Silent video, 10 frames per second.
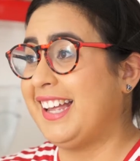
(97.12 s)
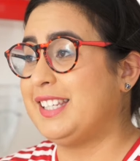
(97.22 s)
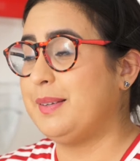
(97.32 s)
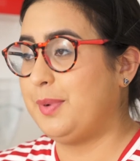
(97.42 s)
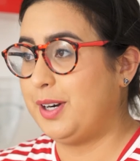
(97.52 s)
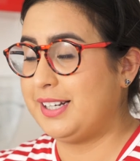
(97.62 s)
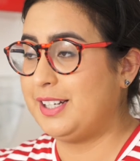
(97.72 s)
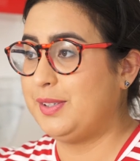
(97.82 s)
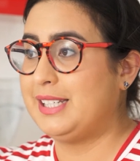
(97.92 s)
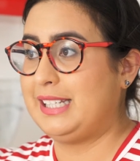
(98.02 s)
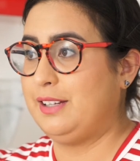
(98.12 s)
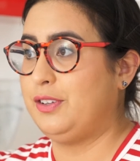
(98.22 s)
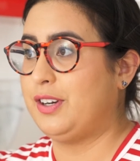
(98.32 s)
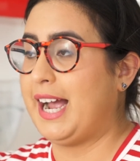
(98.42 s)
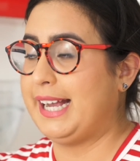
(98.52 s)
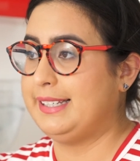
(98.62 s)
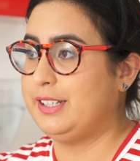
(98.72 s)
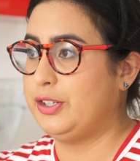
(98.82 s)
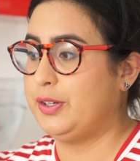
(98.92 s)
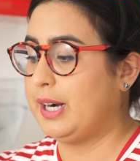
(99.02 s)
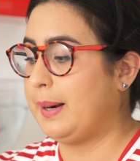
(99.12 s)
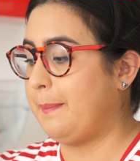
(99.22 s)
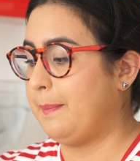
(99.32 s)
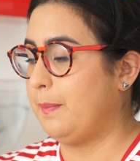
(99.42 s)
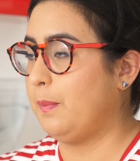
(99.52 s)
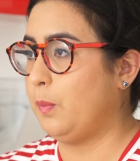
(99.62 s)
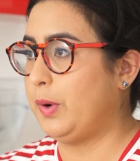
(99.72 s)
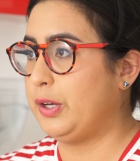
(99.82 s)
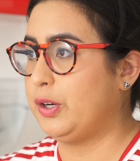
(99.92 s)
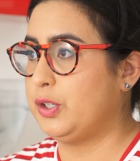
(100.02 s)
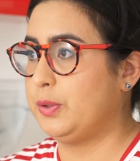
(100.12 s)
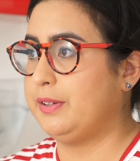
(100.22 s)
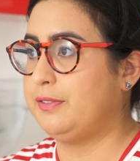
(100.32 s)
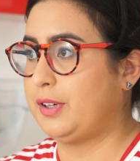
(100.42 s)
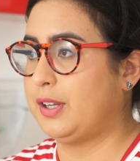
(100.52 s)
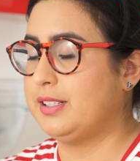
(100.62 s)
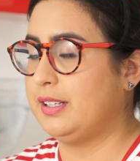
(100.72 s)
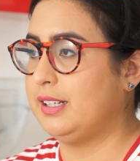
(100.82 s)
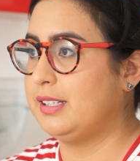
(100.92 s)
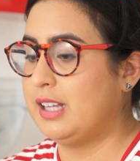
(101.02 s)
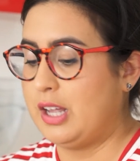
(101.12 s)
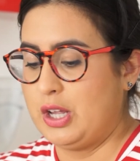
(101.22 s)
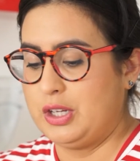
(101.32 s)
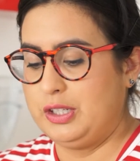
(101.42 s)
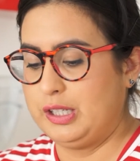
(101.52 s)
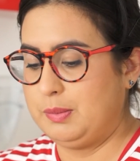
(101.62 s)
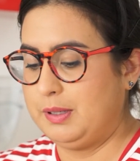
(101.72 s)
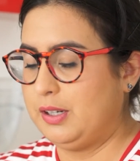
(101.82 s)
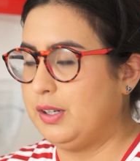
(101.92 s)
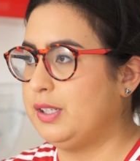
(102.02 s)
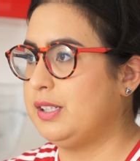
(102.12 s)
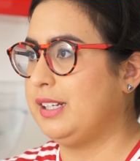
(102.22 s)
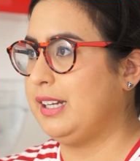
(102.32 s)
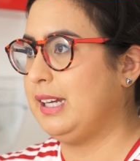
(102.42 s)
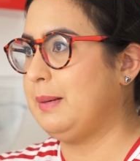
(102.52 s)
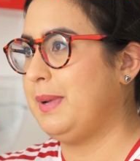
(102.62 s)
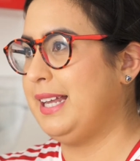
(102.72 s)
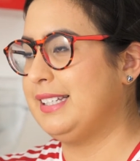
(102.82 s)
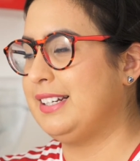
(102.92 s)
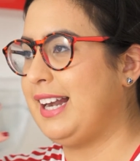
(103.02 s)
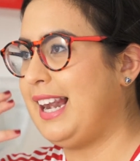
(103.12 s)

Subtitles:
It's important to sieve your icing sugar when you're doing frostings, just because it makes it